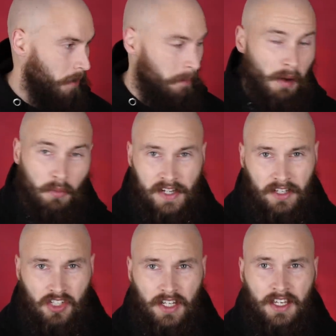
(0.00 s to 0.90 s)
And my mum was
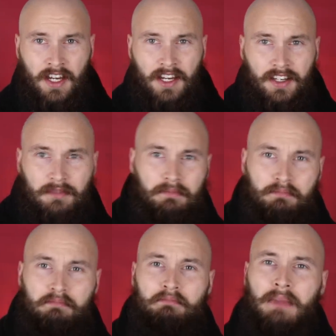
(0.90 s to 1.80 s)
actually
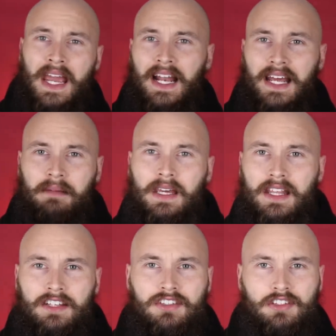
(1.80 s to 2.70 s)
mailing
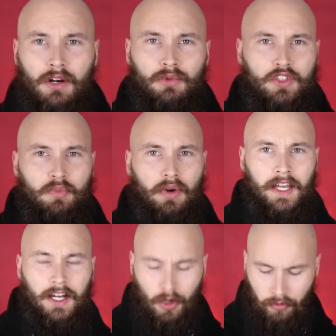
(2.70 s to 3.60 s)
me this salt
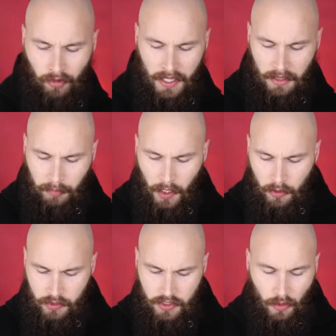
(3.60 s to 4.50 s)
spray over in the
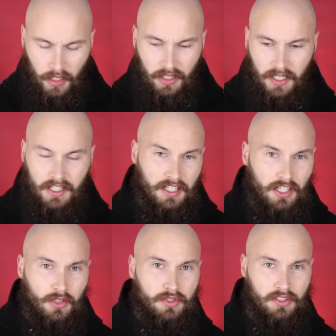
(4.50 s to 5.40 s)
post so I could
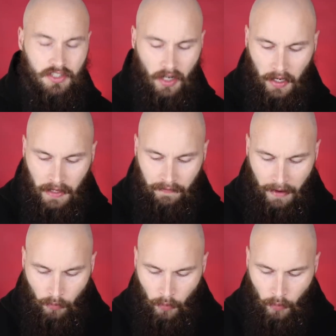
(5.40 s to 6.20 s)
continue to style it in that